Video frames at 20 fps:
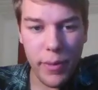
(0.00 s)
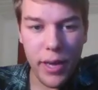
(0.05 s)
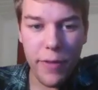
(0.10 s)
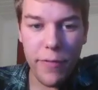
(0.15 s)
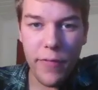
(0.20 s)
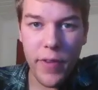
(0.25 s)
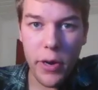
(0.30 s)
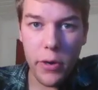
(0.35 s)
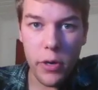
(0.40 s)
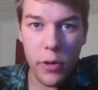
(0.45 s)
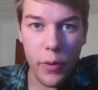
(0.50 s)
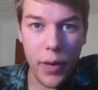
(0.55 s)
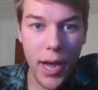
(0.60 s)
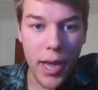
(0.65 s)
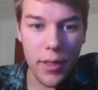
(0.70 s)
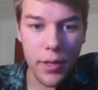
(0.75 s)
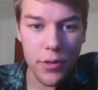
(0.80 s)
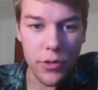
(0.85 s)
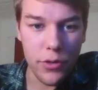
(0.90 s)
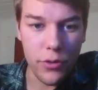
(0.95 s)
my Faroe
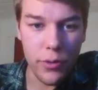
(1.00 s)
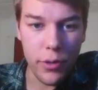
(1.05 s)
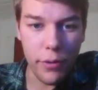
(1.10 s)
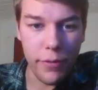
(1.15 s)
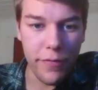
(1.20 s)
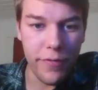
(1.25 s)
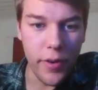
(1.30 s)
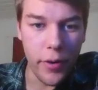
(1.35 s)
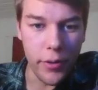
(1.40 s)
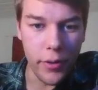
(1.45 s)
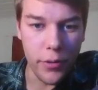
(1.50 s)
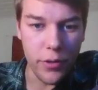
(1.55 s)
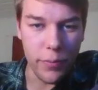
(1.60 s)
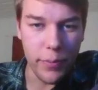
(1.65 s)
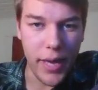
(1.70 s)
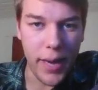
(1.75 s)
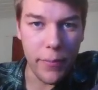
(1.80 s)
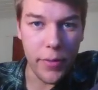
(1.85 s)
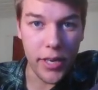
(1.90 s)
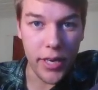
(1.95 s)
Islands drone photos
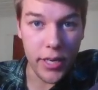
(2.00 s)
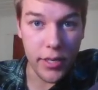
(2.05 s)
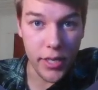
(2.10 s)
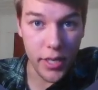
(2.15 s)
map that I